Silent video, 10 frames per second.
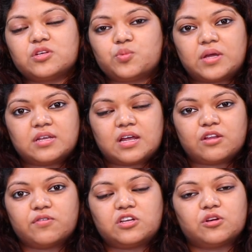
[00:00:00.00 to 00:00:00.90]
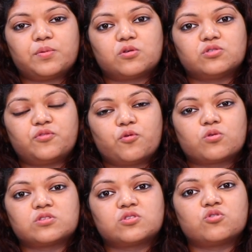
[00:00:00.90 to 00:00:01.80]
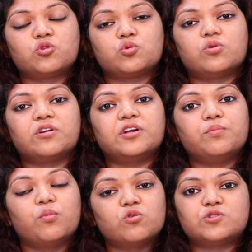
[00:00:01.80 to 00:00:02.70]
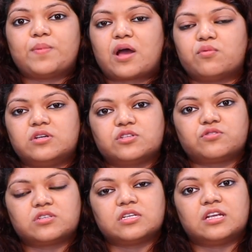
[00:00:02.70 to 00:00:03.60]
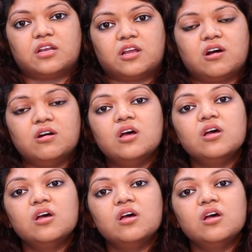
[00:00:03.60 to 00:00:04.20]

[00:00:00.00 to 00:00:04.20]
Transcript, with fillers: is very relevant here because it focuses on 200 most backward districts in india